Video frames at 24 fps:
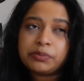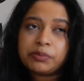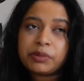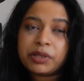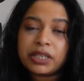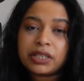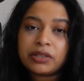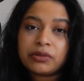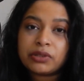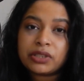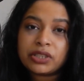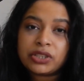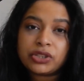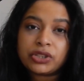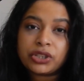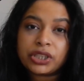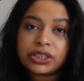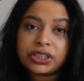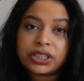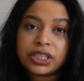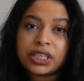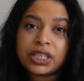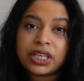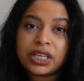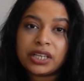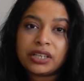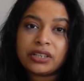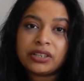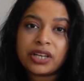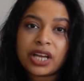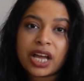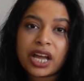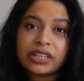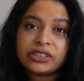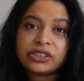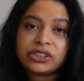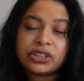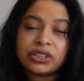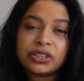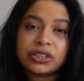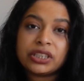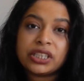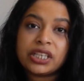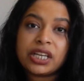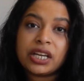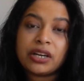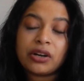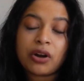been restricted
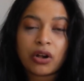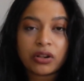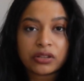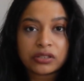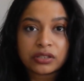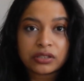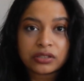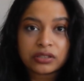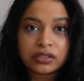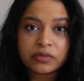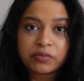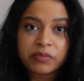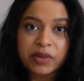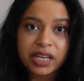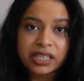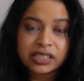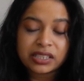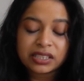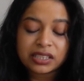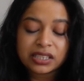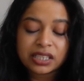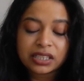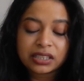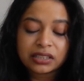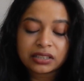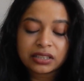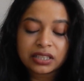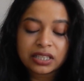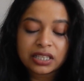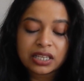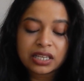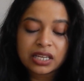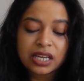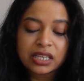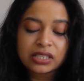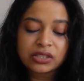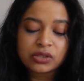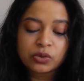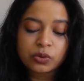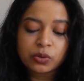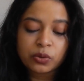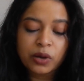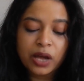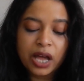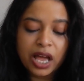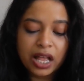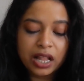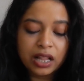internationally and also domestically as
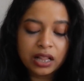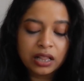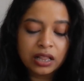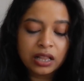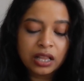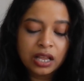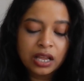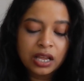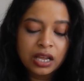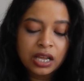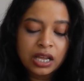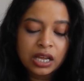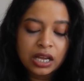well.